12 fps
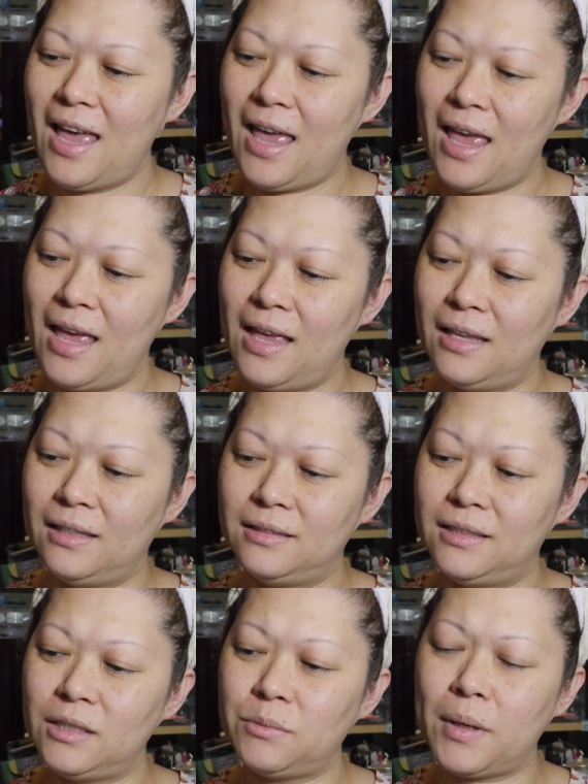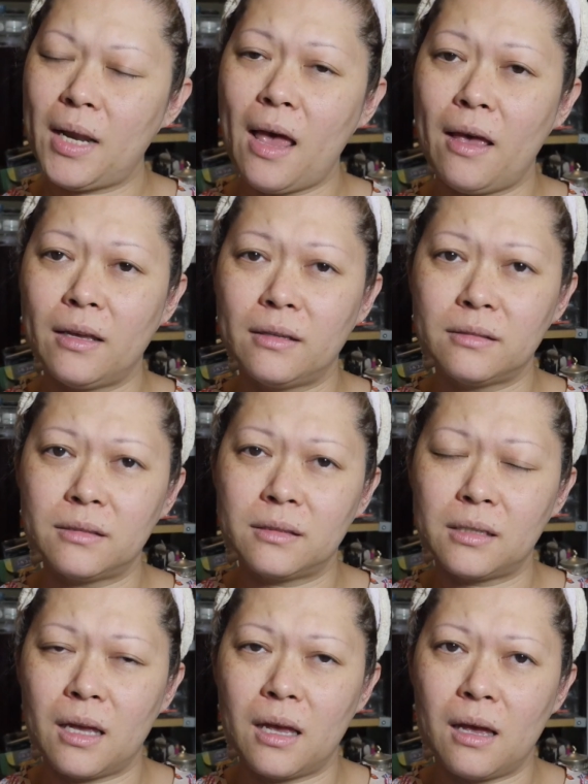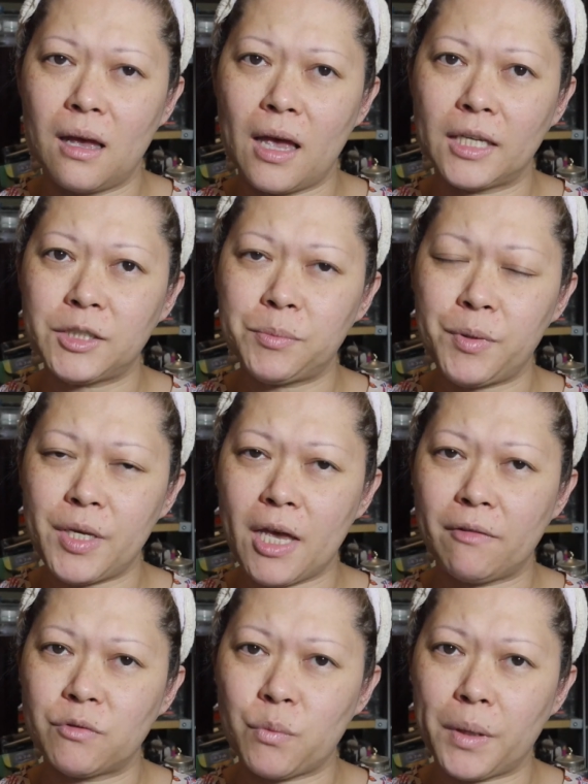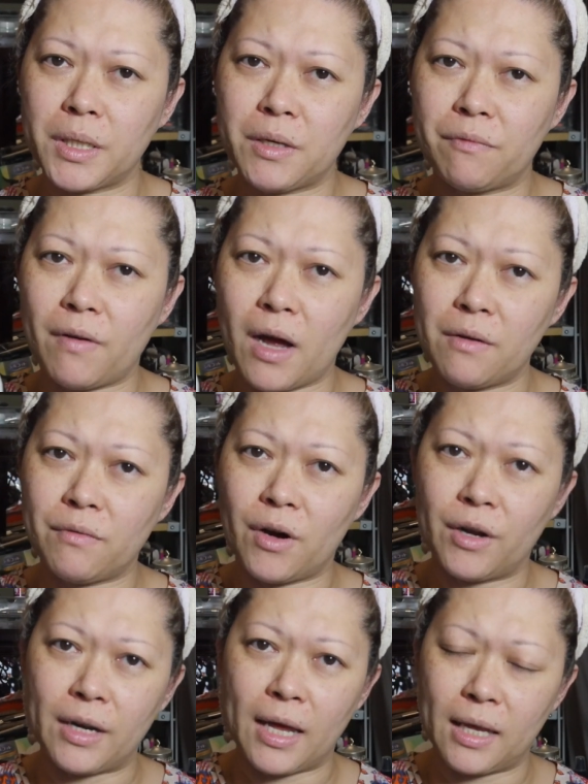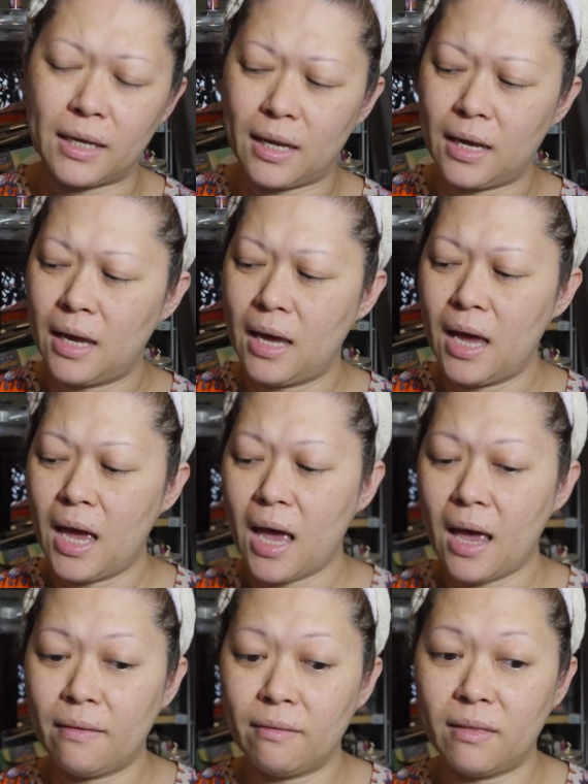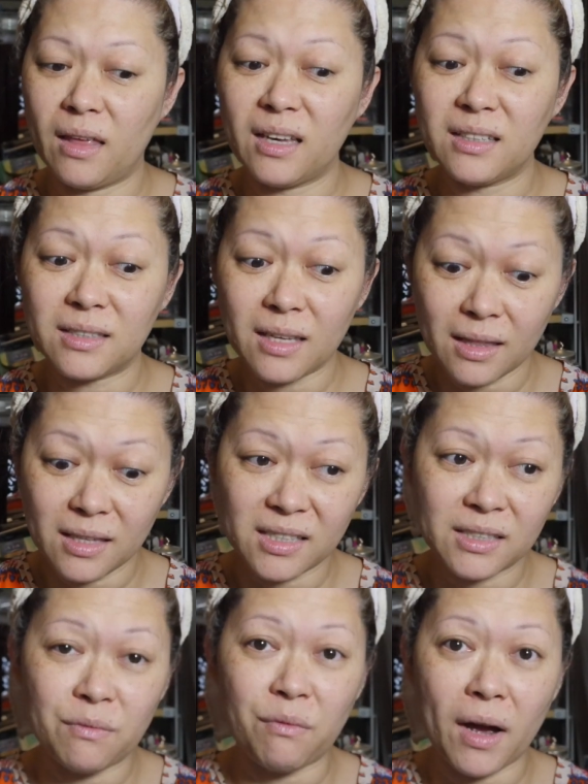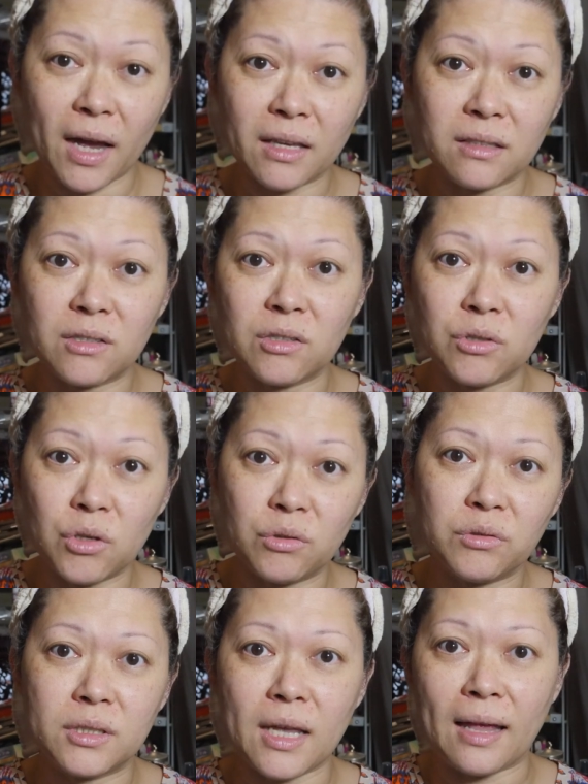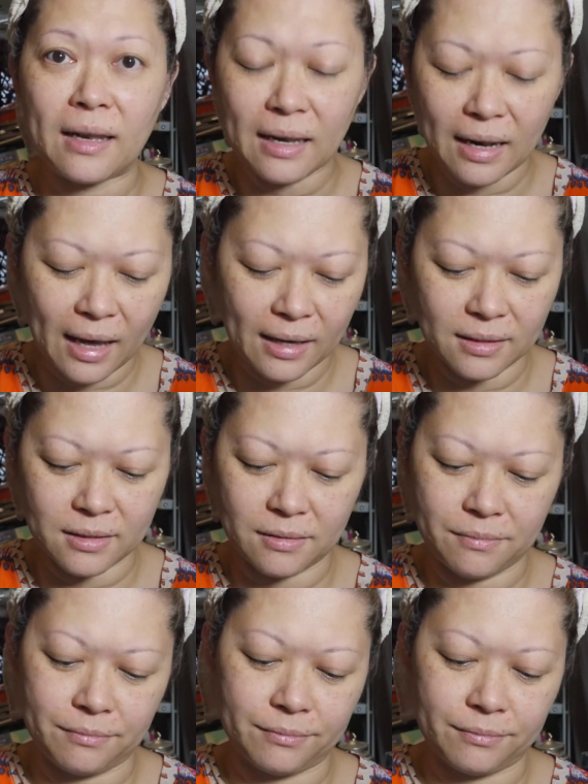And this one has SPF 25 on it, and they said it's fine to use at night.